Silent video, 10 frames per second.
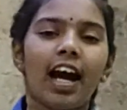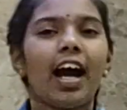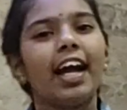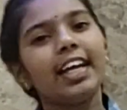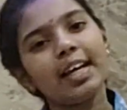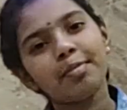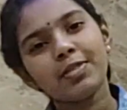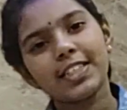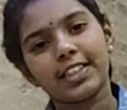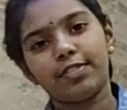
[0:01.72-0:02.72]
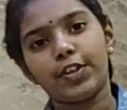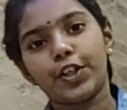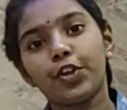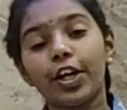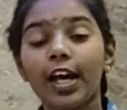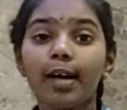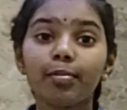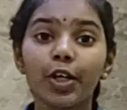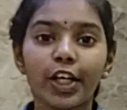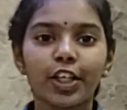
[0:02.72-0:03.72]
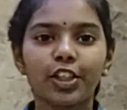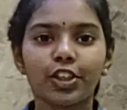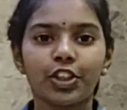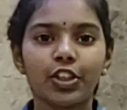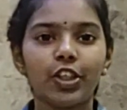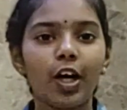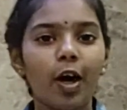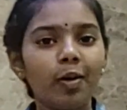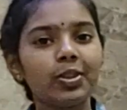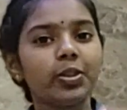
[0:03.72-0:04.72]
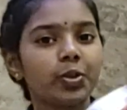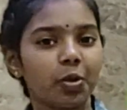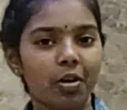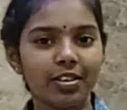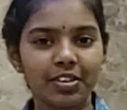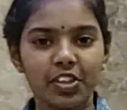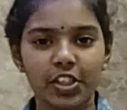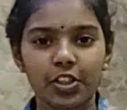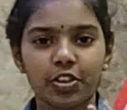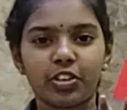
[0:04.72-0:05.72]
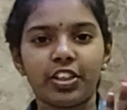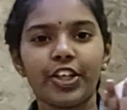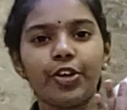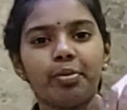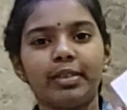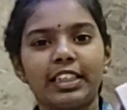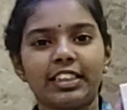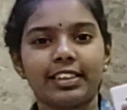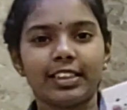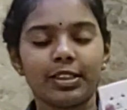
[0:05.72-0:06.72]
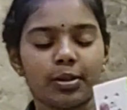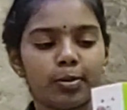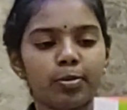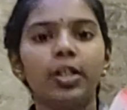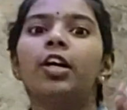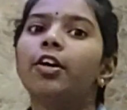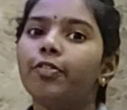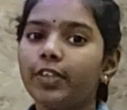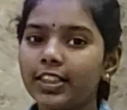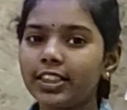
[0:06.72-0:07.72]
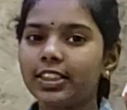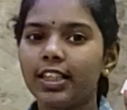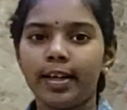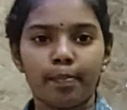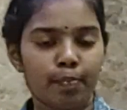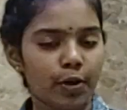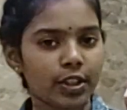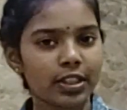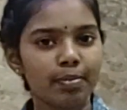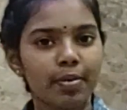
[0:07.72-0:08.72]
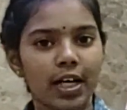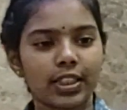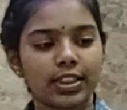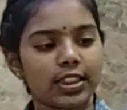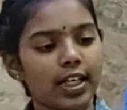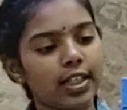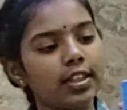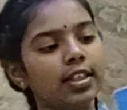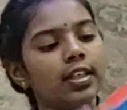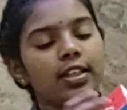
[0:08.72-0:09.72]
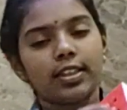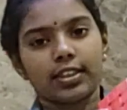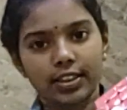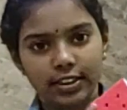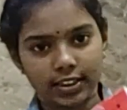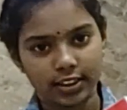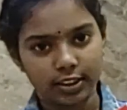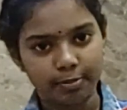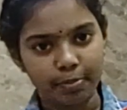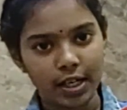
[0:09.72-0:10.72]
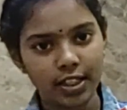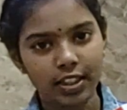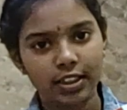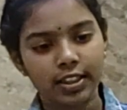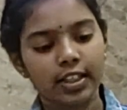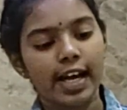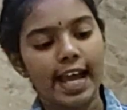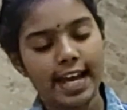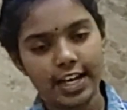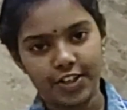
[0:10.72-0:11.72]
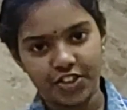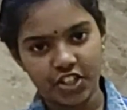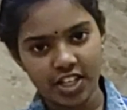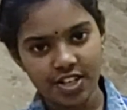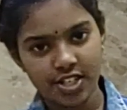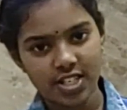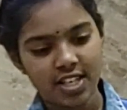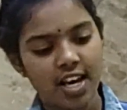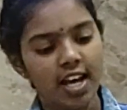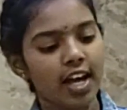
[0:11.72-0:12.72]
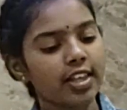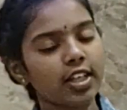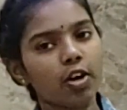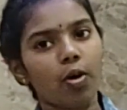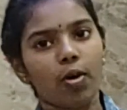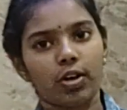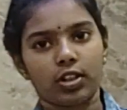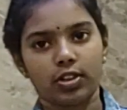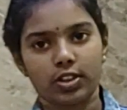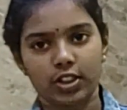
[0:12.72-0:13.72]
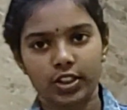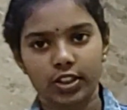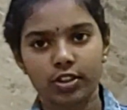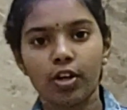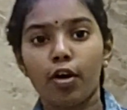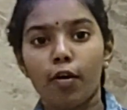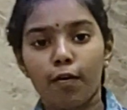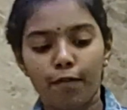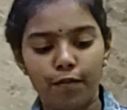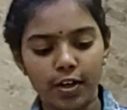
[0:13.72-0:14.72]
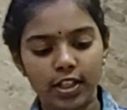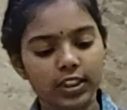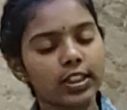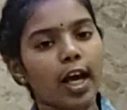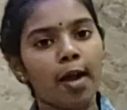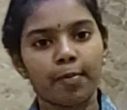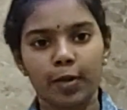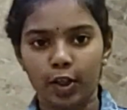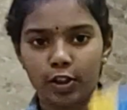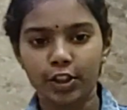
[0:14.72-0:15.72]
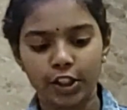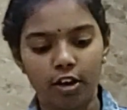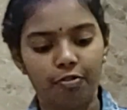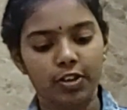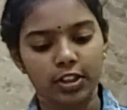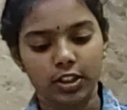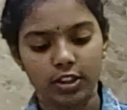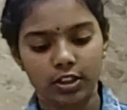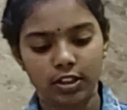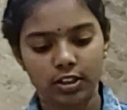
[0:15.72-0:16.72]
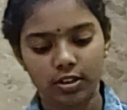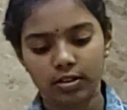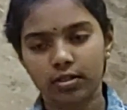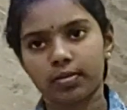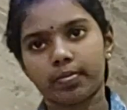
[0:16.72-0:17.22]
I am Sanvi. Today I am going to show how to solve 3 into 3 Rubik's Cube. First, the important parts are the center part, edges and the corners. First, I am going to shuffle this.